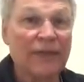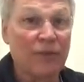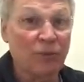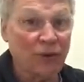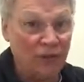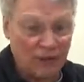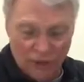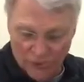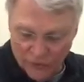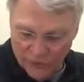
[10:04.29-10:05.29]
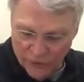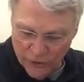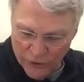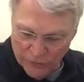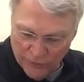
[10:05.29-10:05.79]
Then we're going to go to the
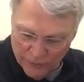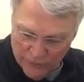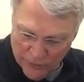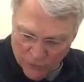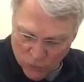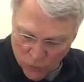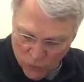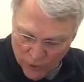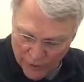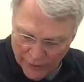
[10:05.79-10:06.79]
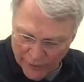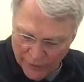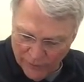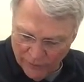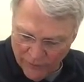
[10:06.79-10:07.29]
1st string, which is 1,
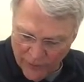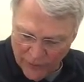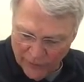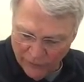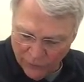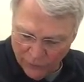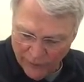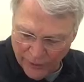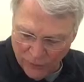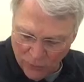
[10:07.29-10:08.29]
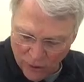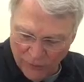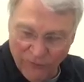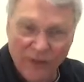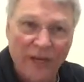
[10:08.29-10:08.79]
5, 3, 1,
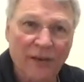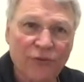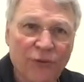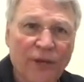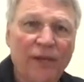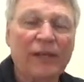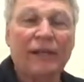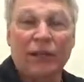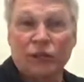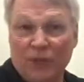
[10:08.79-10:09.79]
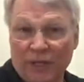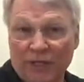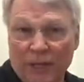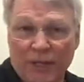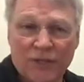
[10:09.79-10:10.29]
5, 3. And here's what it
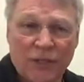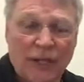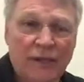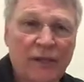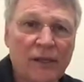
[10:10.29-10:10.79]
sounds like.